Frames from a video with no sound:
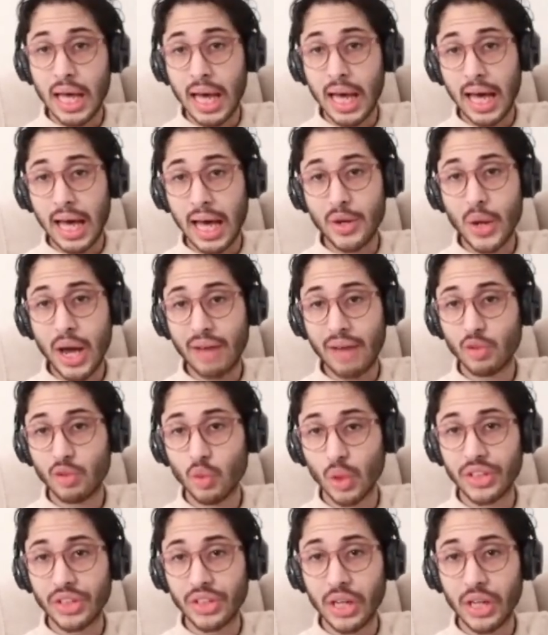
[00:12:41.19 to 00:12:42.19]
You have
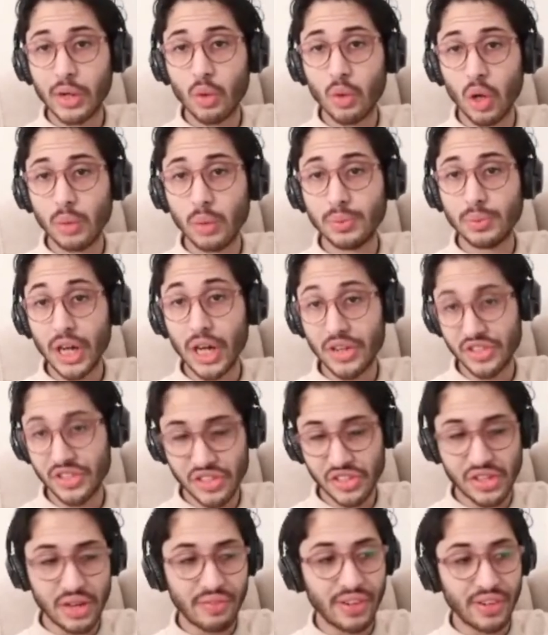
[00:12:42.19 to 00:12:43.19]
dwindling oil
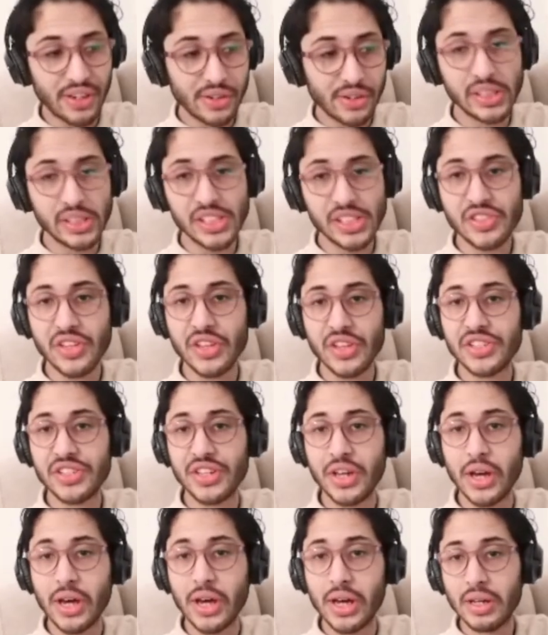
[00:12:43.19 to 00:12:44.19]
prices, they've increased this
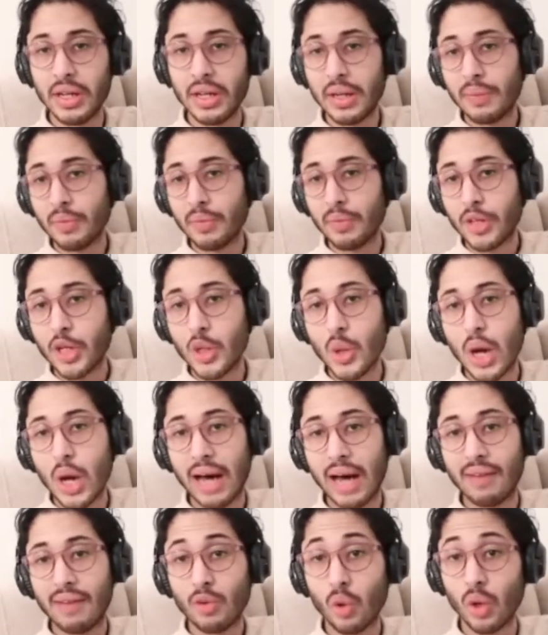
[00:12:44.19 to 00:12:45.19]
year. You
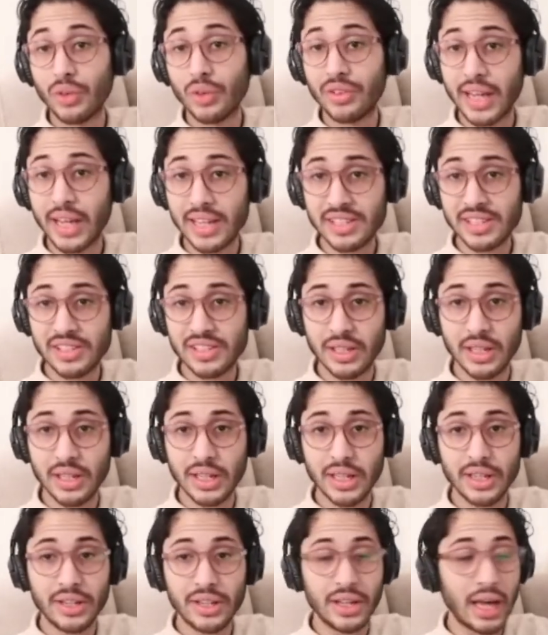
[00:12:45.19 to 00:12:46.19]
have
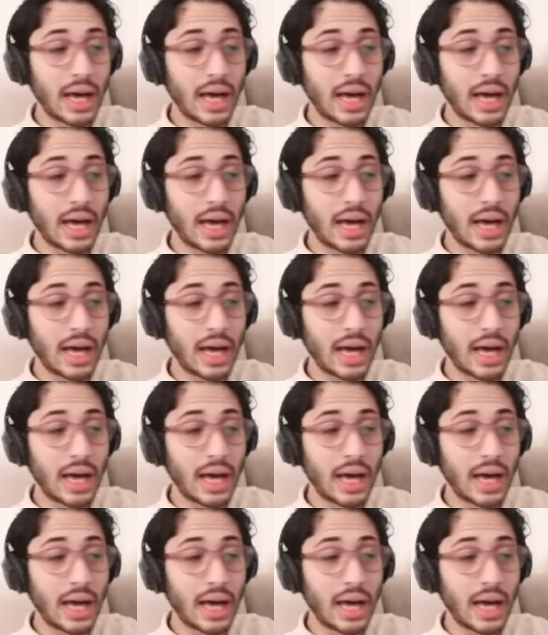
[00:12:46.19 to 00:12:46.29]
contested